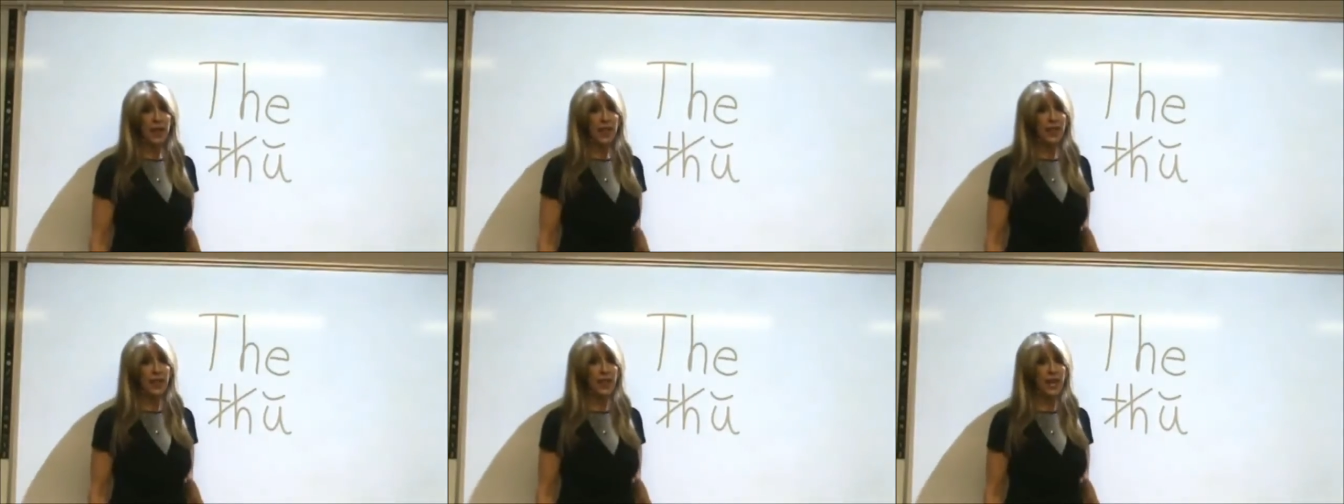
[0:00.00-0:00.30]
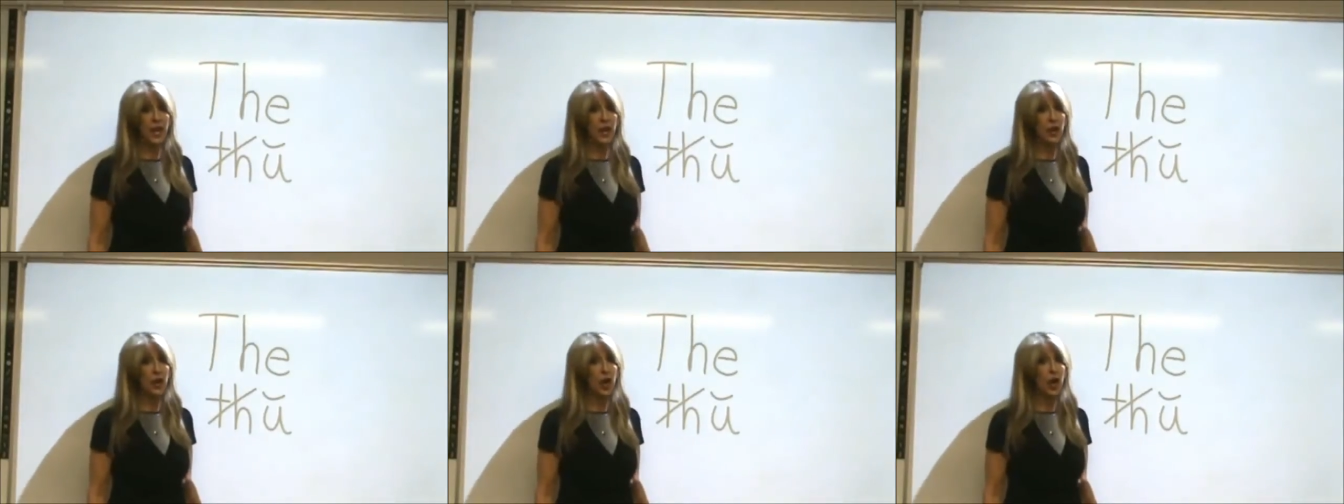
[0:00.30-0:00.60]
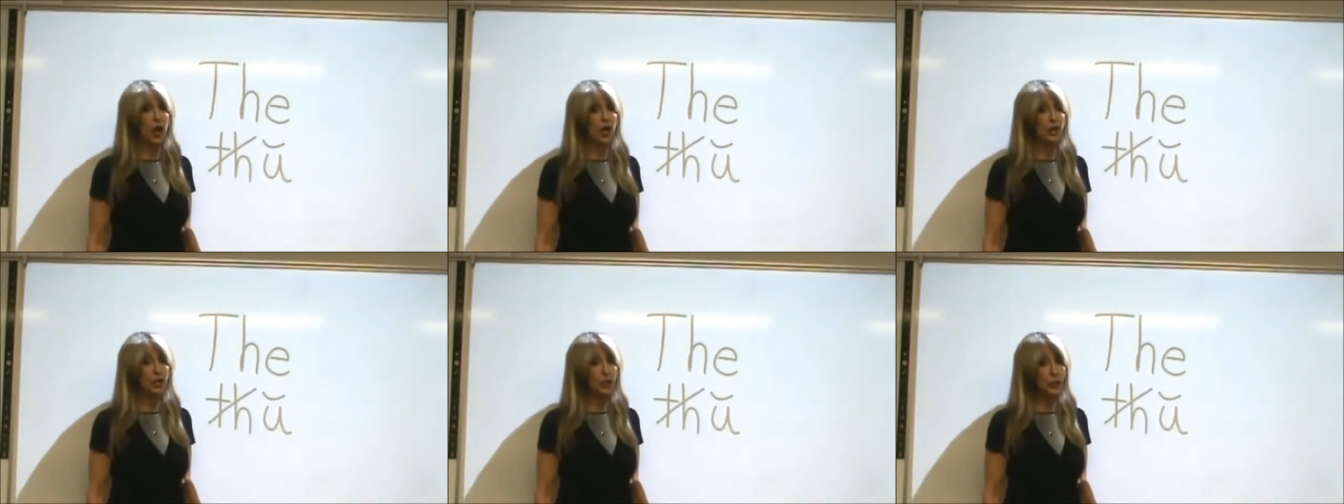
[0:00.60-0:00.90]
There
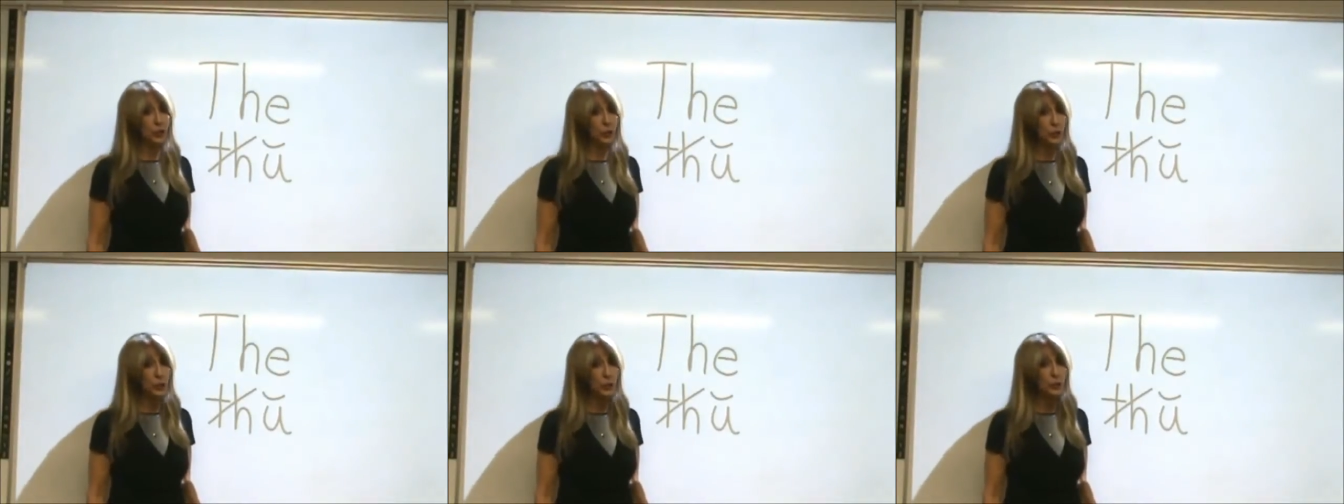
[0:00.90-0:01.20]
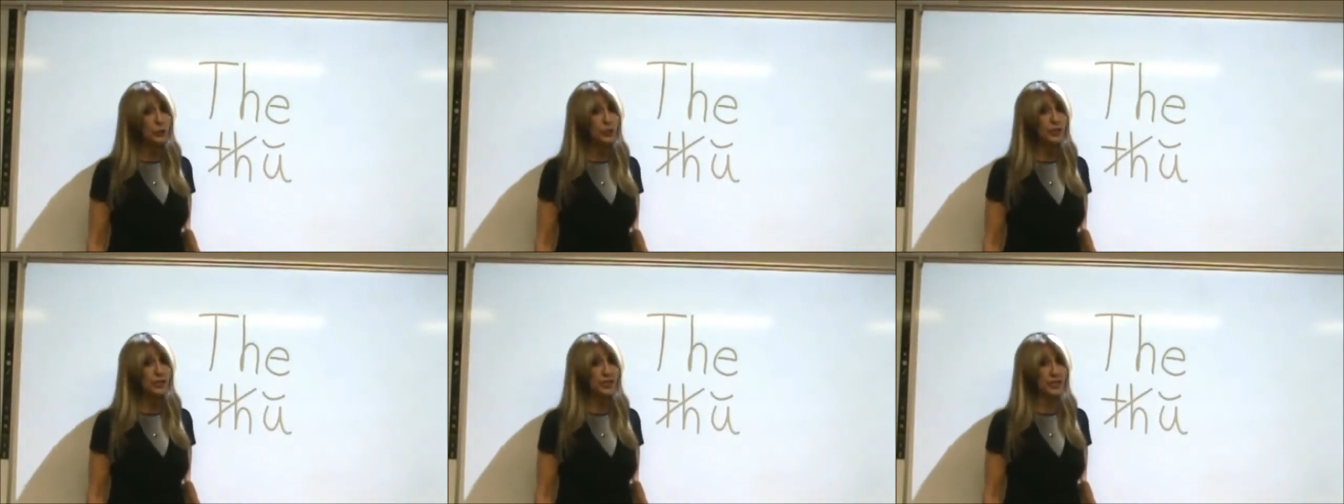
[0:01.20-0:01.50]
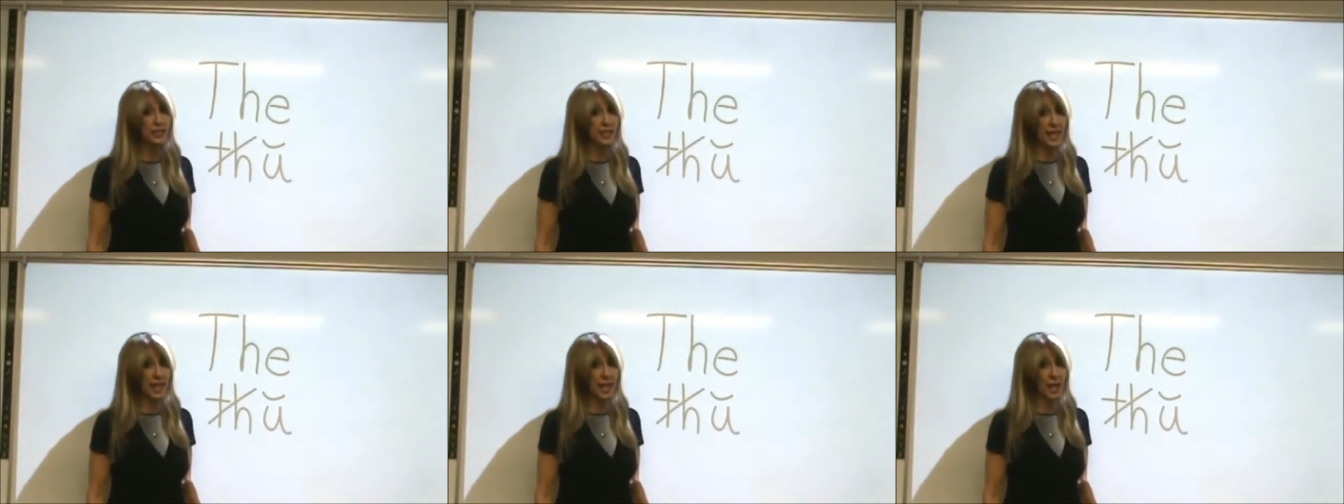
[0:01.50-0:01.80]
are two
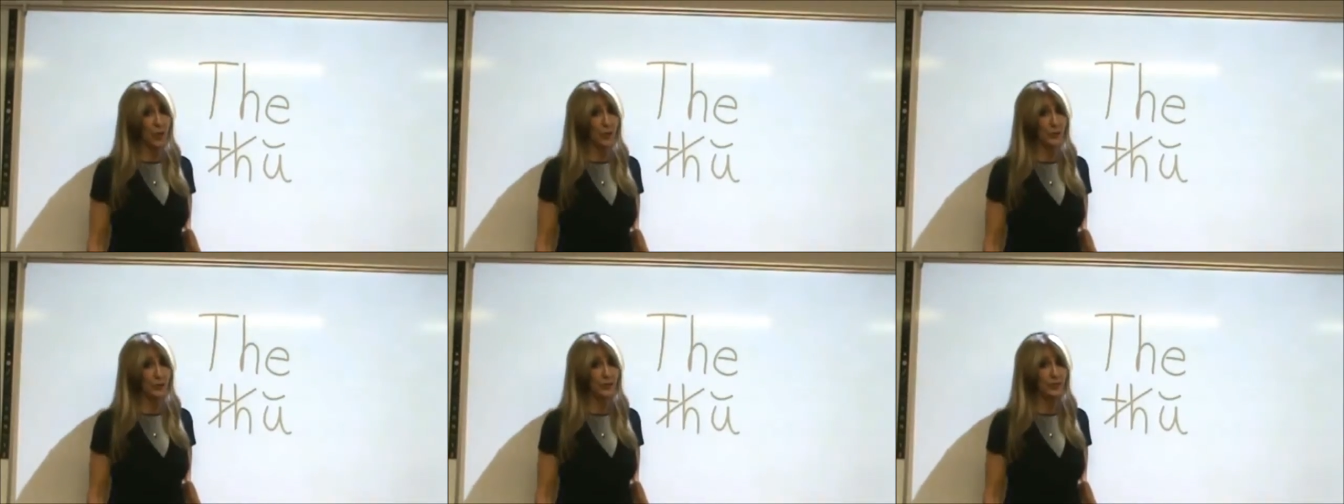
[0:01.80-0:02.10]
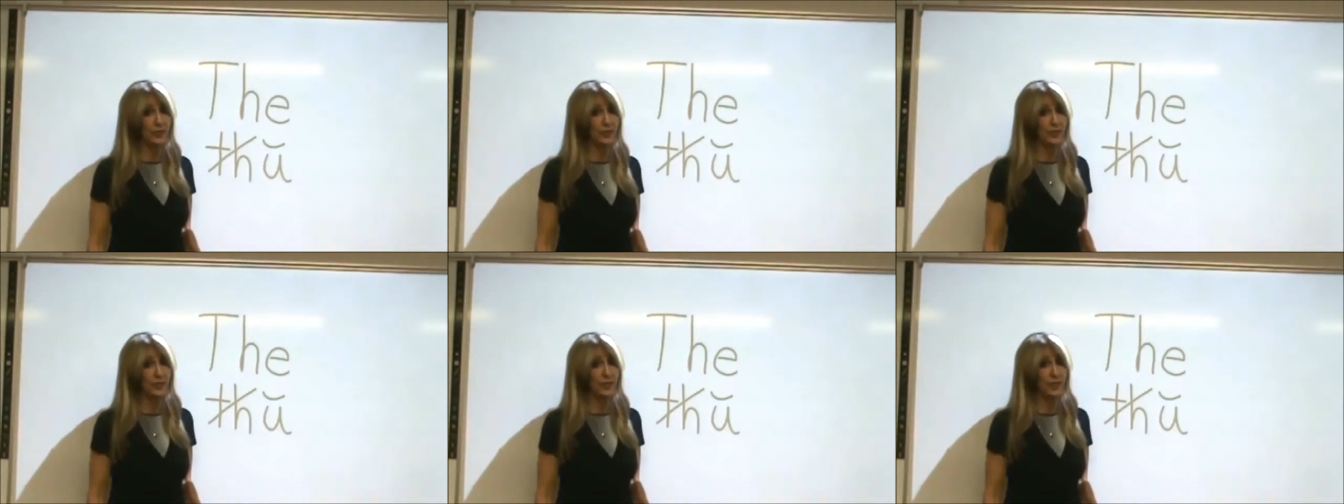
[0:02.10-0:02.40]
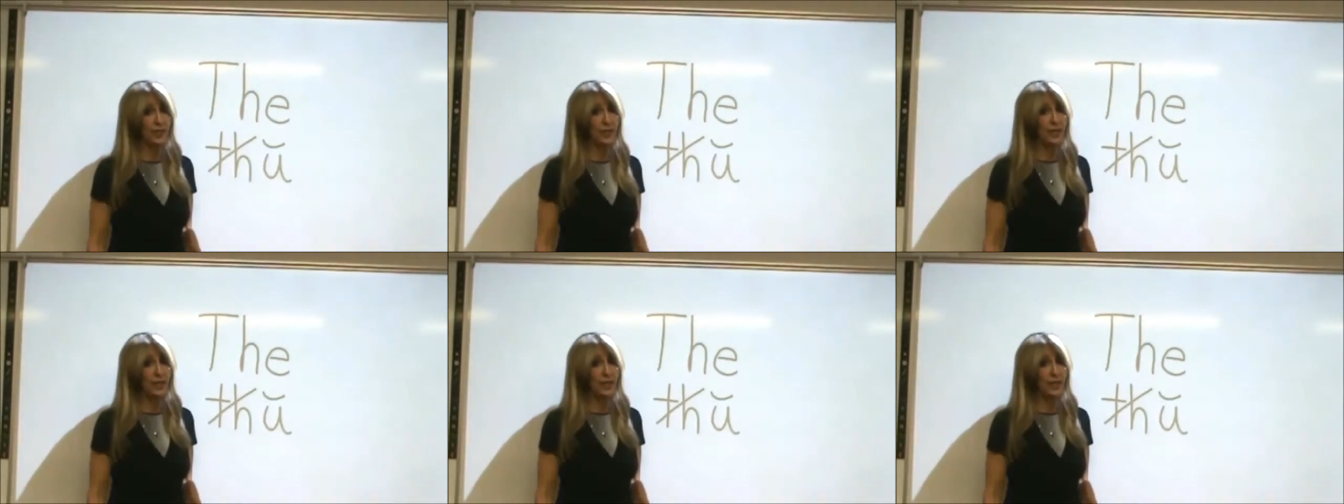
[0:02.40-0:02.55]
sounds